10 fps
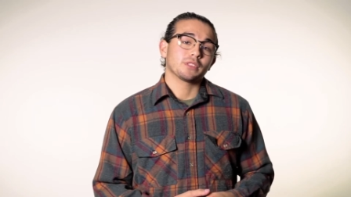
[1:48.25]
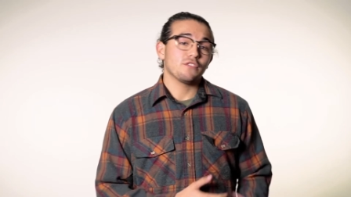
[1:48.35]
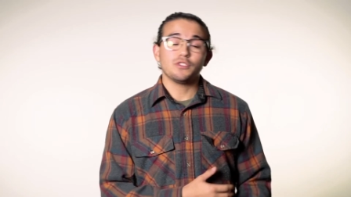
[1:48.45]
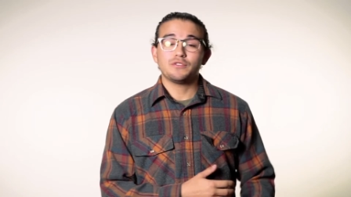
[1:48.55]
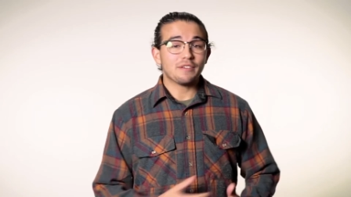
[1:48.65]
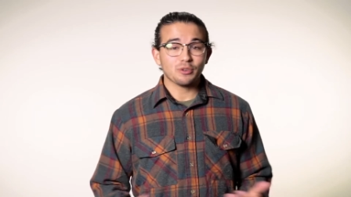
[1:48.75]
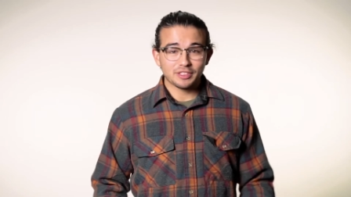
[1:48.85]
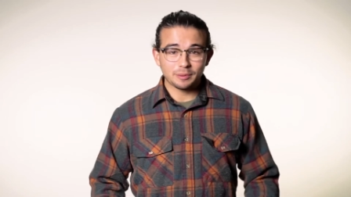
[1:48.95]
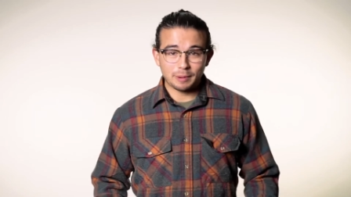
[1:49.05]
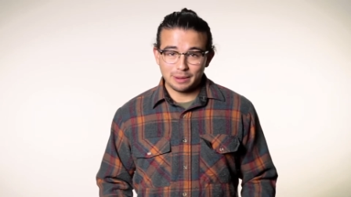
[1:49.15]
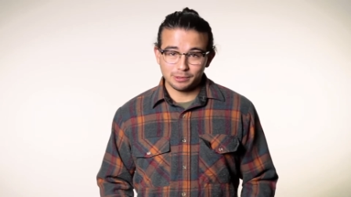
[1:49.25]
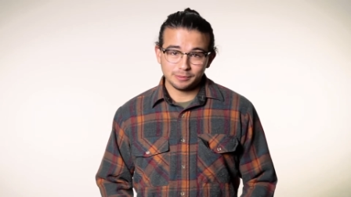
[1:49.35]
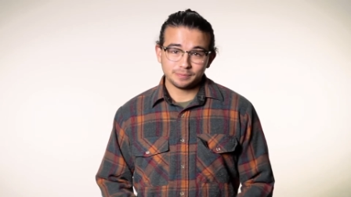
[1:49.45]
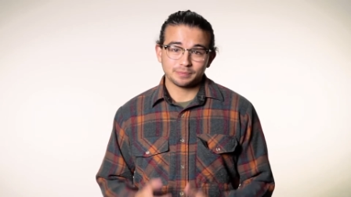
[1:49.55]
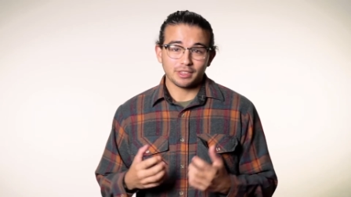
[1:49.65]
If you've never read the
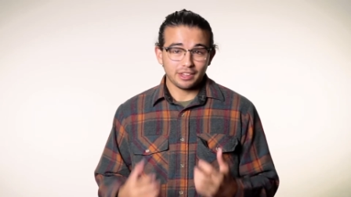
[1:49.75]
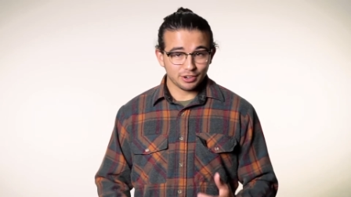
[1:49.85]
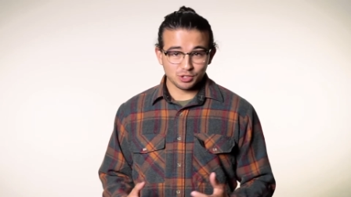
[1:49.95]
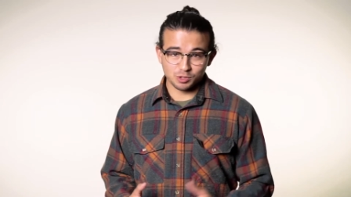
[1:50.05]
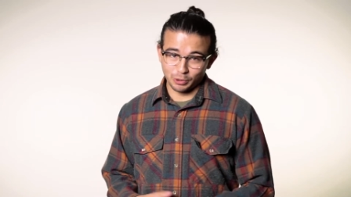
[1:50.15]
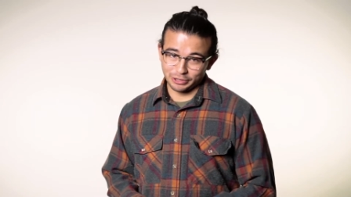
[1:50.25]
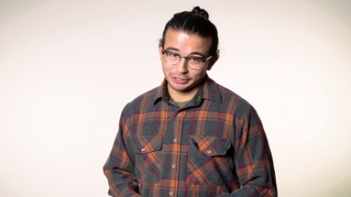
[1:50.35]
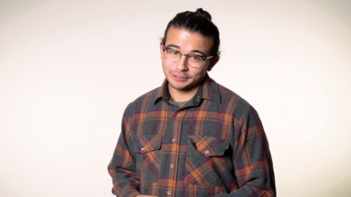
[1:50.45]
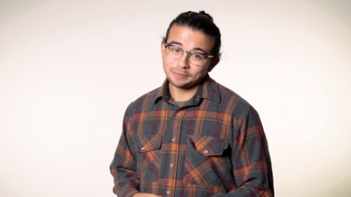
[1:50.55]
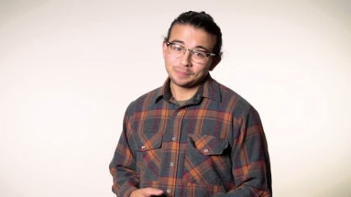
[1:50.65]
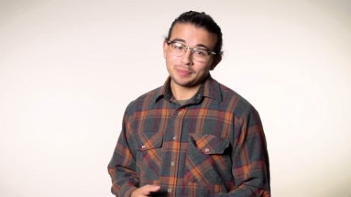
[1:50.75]
Bible, here's a spoiler